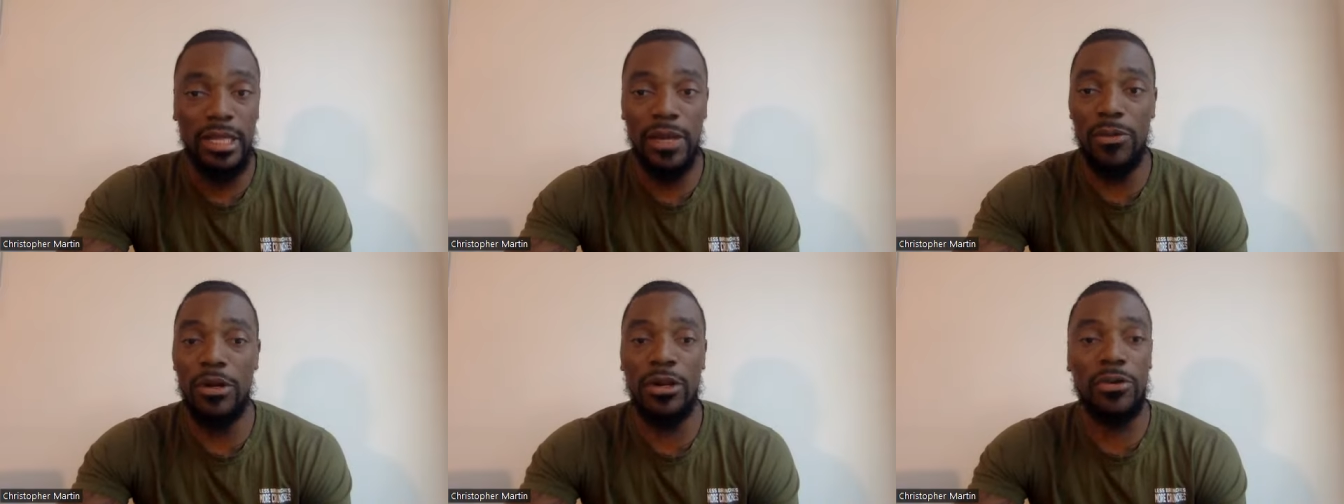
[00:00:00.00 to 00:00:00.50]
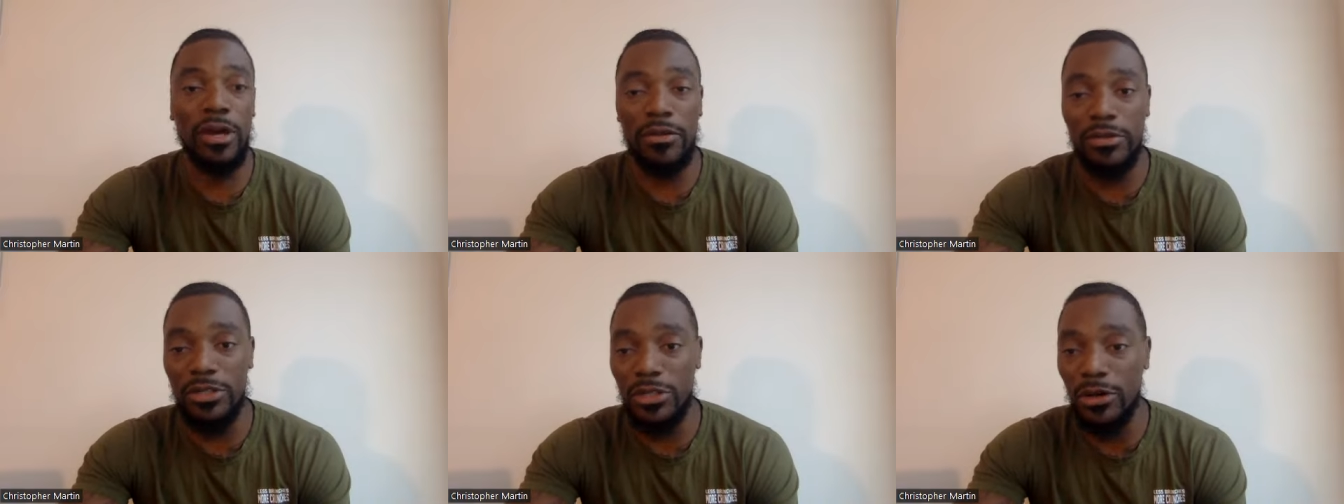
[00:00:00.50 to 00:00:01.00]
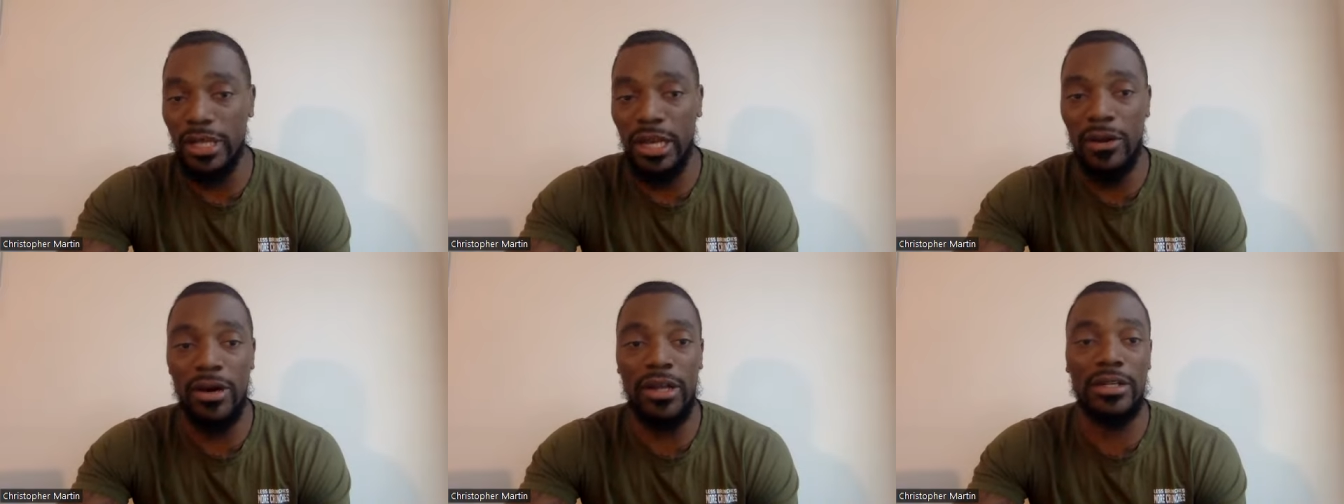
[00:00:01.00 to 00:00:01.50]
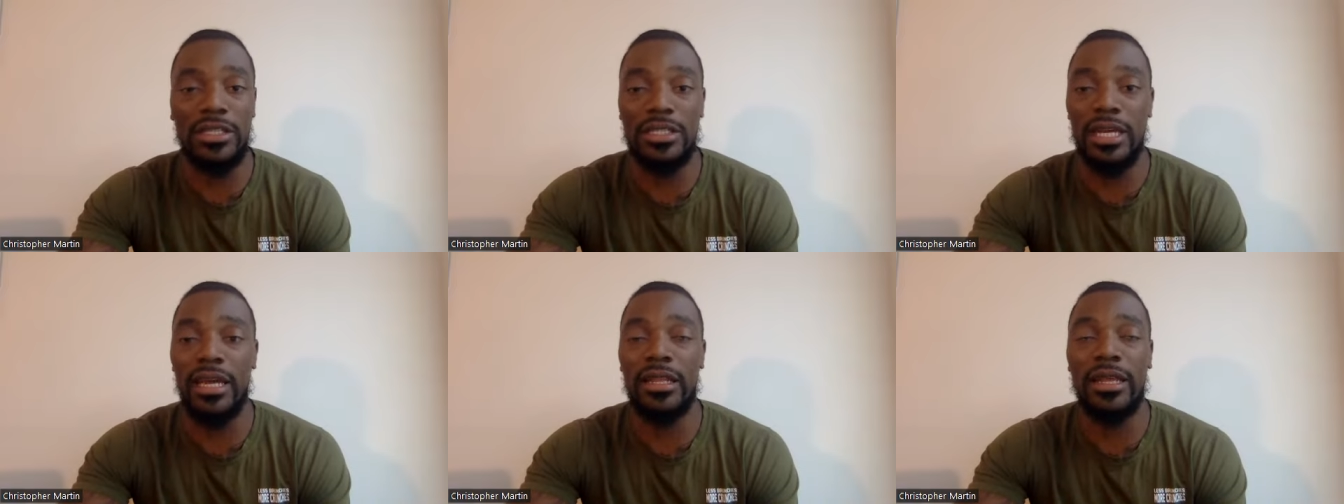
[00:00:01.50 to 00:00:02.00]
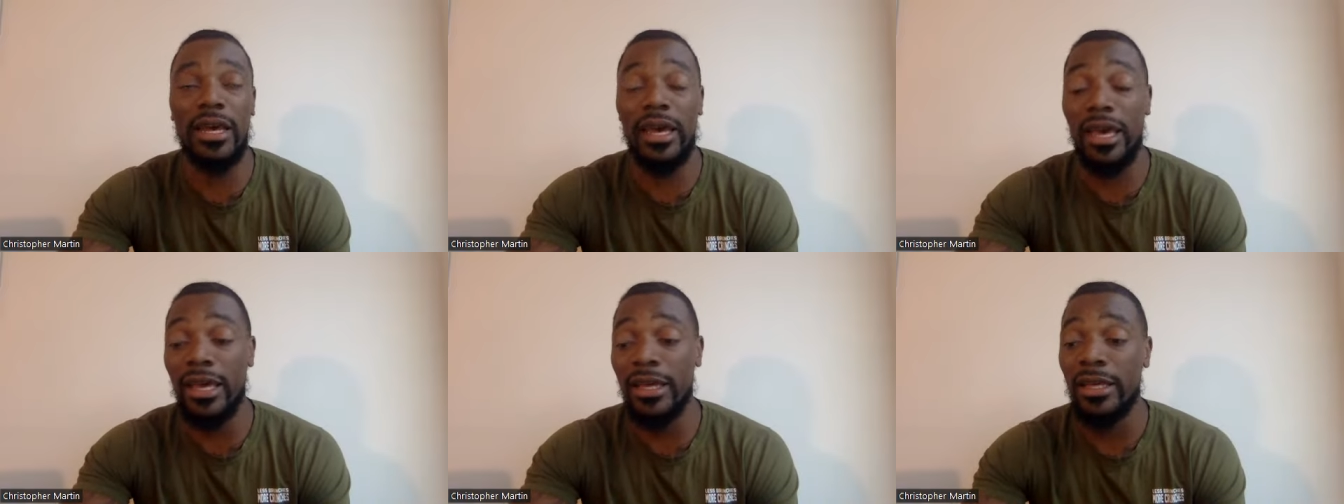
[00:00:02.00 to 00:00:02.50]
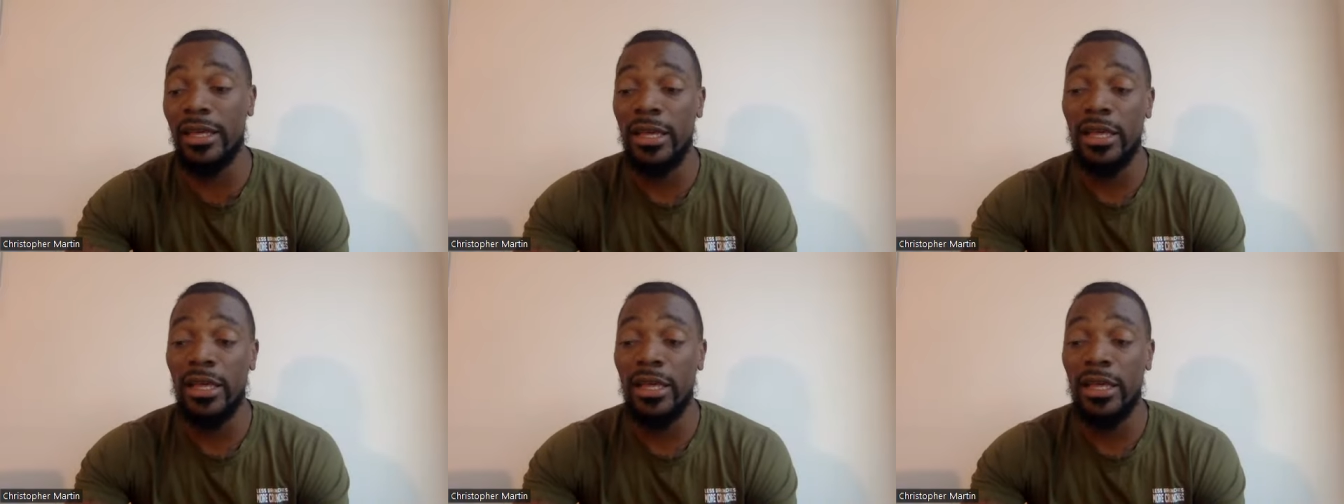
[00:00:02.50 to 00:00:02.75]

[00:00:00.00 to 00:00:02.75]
They want a quick result. They don't understand that, hey,